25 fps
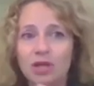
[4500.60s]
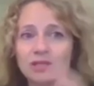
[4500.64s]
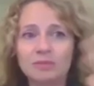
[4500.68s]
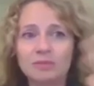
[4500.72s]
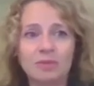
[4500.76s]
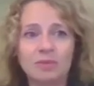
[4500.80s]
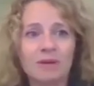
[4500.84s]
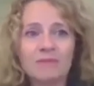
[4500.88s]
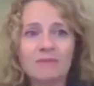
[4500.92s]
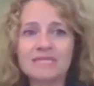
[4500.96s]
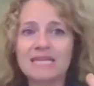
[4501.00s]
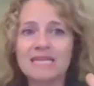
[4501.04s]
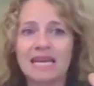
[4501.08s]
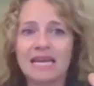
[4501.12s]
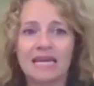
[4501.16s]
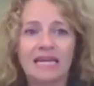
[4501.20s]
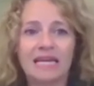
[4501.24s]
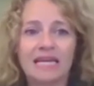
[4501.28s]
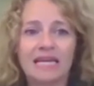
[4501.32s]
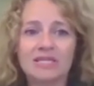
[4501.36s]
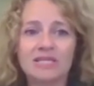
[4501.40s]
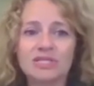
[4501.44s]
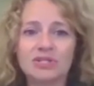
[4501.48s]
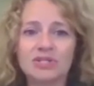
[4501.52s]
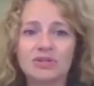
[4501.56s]
departments can't
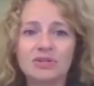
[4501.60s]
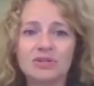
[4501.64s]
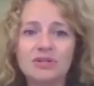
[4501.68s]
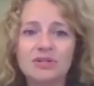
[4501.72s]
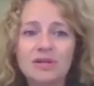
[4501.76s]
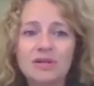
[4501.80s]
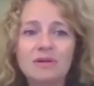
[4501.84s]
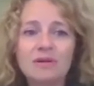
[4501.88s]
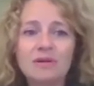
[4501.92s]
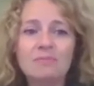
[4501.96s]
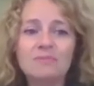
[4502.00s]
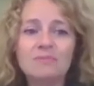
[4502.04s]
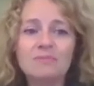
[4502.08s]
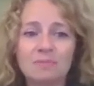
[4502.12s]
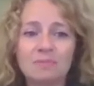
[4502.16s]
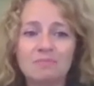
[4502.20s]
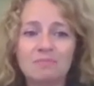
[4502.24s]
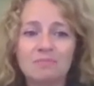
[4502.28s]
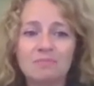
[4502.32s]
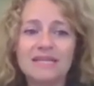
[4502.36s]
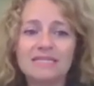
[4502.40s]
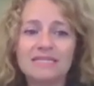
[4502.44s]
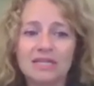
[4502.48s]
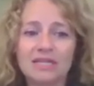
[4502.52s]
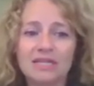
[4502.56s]
answer some
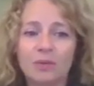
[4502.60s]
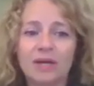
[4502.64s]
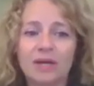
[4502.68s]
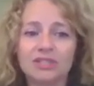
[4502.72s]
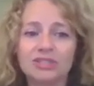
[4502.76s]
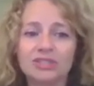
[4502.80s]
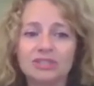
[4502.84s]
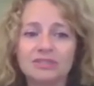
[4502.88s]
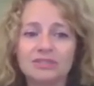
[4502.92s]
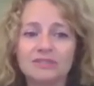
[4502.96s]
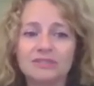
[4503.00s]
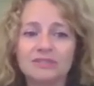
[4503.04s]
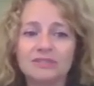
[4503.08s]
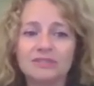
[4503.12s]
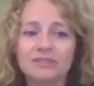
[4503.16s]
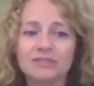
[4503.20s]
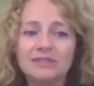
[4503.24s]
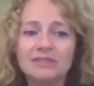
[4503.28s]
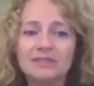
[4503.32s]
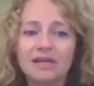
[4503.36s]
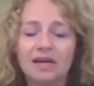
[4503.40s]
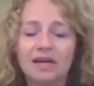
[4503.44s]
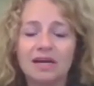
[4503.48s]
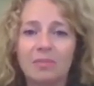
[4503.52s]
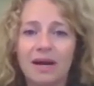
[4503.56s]
basic questions
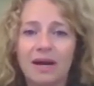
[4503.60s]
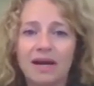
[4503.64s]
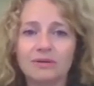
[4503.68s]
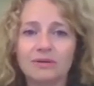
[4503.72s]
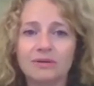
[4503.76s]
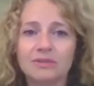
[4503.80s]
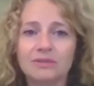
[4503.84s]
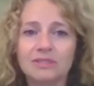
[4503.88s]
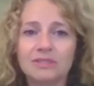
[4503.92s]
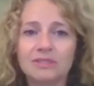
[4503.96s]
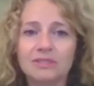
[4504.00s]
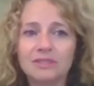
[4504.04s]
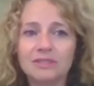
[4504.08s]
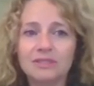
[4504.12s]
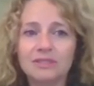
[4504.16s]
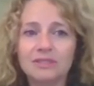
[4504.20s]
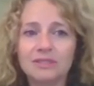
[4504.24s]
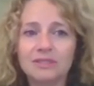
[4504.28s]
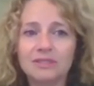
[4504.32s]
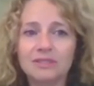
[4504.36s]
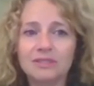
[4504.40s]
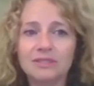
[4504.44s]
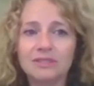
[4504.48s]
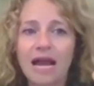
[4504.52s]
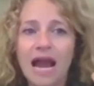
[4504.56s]
about
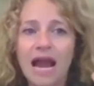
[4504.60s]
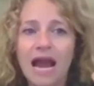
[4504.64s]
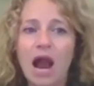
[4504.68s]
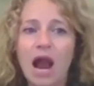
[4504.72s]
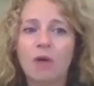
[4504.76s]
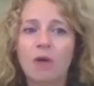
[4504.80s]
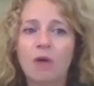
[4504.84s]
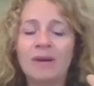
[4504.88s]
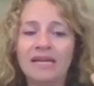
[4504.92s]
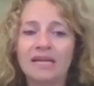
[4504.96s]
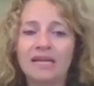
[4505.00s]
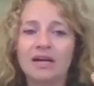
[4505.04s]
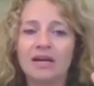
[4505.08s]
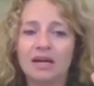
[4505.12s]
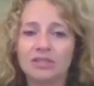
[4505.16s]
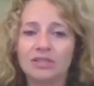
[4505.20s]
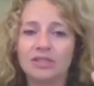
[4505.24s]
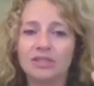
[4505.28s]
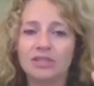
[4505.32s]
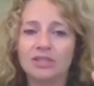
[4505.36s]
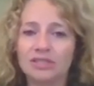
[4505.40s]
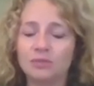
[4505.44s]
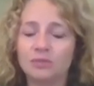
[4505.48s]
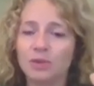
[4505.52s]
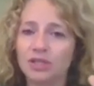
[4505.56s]
how many
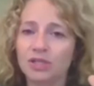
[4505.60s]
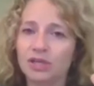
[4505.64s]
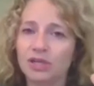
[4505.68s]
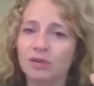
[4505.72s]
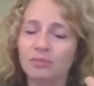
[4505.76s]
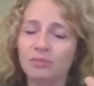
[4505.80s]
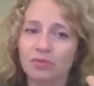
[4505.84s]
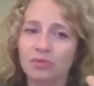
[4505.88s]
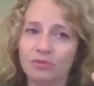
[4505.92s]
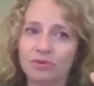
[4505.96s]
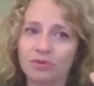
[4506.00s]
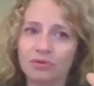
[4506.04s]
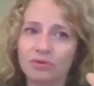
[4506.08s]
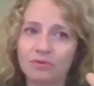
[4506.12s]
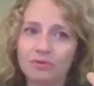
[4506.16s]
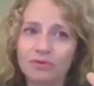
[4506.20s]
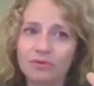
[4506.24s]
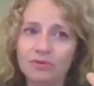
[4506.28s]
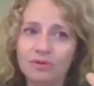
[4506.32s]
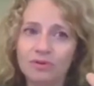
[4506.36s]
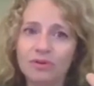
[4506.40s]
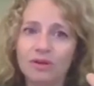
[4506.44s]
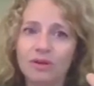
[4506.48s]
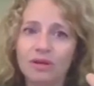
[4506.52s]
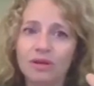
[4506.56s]
contracts would come through
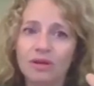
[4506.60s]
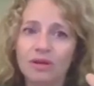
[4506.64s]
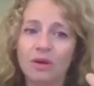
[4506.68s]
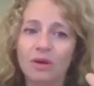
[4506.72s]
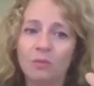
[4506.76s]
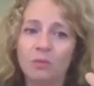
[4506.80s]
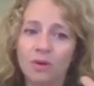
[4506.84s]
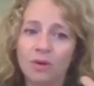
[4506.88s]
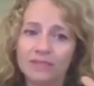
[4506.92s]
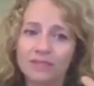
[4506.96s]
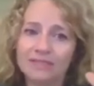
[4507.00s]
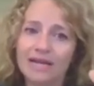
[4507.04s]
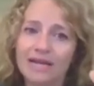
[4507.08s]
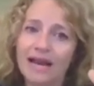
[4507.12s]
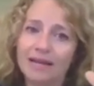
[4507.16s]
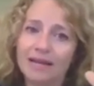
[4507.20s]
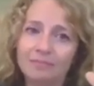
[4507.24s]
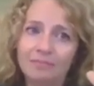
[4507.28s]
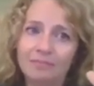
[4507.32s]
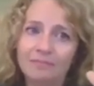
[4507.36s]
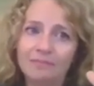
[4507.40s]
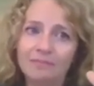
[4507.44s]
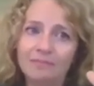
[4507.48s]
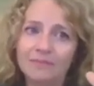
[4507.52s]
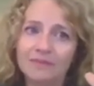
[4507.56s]
and what
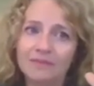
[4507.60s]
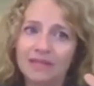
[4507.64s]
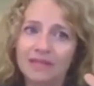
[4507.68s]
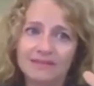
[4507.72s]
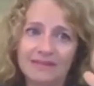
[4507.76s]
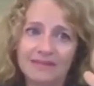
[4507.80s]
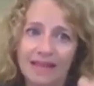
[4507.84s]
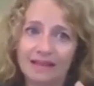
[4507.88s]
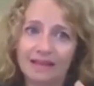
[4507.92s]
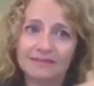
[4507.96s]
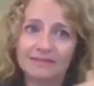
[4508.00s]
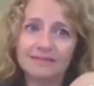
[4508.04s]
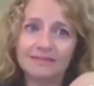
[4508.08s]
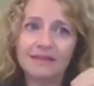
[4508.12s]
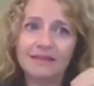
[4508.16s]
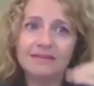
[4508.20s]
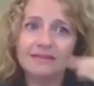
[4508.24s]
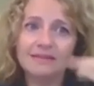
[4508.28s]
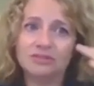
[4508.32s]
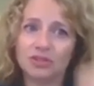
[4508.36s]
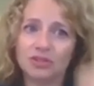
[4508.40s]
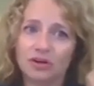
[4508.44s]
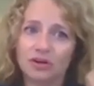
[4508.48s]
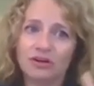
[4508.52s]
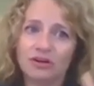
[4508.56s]
time it takes,
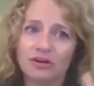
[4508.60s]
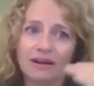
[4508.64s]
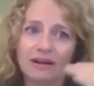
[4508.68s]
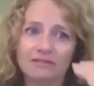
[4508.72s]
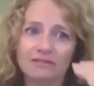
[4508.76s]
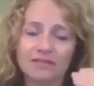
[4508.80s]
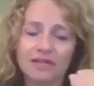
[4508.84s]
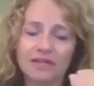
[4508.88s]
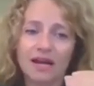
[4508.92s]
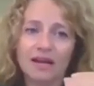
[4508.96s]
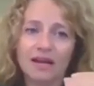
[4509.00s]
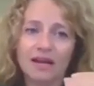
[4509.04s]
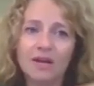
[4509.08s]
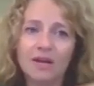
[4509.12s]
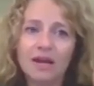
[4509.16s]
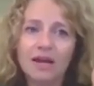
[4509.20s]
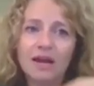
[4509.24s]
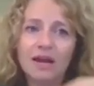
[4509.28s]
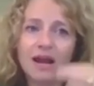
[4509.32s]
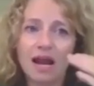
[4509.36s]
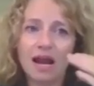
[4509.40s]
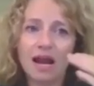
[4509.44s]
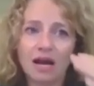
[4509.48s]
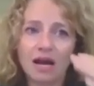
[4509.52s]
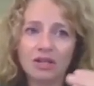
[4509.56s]
the turnaround time.
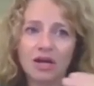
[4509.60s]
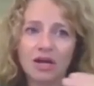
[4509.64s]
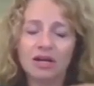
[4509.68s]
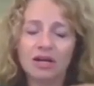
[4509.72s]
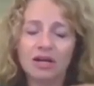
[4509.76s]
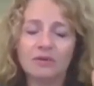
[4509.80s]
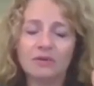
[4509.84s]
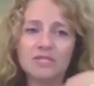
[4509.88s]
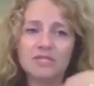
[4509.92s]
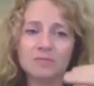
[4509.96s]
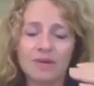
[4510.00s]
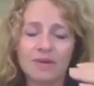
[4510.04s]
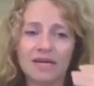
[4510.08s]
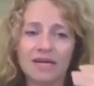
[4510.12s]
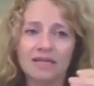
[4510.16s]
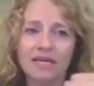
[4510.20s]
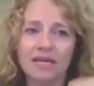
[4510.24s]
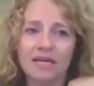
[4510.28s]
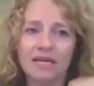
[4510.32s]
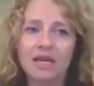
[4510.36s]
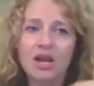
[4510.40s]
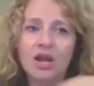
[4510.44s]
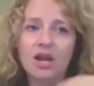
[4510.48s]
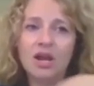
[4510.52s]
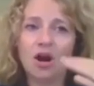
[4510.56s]
How long are we
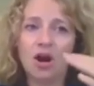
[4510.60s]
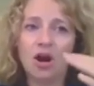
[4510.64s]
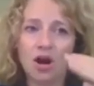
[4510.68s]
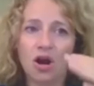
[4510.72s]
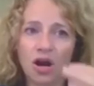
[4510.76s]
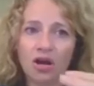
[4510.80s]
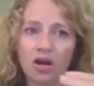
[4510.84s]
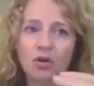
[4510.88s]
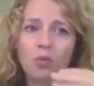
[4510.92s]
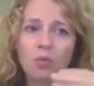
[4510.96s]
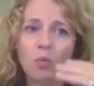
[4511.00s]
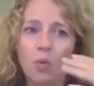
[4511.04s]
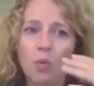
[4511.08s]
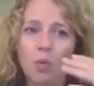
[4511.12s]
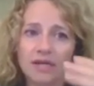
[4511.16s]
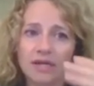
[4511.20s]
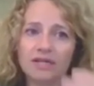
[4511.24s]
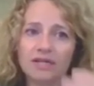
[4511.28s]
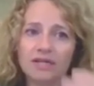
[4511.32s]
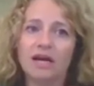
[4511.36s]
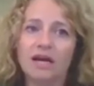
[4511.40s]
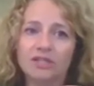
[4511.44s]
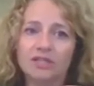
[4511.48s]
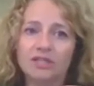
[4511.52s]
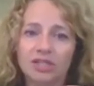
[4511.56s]
spending on what
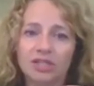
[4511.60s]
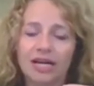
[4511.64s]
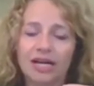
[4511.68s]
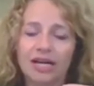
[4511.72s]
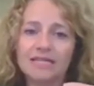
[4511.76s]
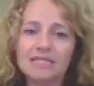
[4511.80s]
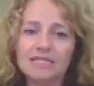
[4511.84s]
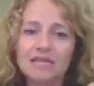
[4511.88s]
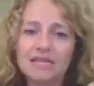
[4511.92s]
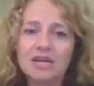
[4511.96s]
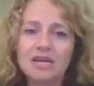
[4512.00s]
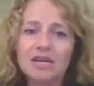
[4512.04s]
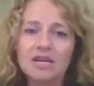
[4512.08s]
contract?